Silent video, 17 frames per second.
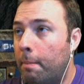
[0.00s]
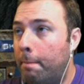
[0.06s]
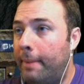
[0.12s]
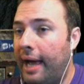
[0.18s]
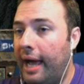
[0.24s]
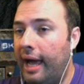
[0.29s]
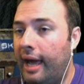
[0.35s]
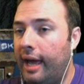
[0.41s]

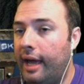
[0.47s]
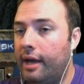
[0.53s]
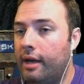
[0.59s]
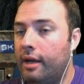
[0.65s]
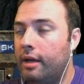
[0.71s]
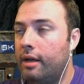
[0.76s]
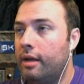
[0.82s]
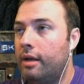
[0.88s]

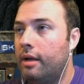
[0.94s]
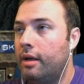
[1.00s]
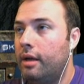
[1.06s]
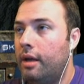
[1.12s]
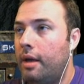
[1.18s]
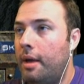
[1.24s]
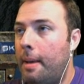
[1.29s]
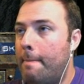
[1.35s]
Bang!
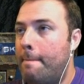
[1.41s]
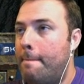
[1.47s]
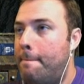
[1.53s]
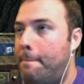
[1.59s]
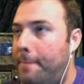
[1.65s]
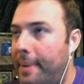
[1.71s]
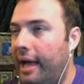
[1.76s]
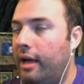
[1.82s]

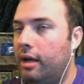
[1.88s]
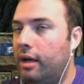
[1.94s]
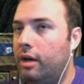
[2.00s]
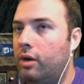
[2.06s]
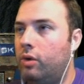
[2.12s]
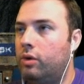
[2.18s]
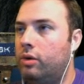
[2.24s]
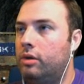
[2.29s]
Ba
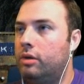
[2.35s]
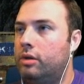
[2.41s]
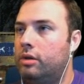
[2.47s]
oh.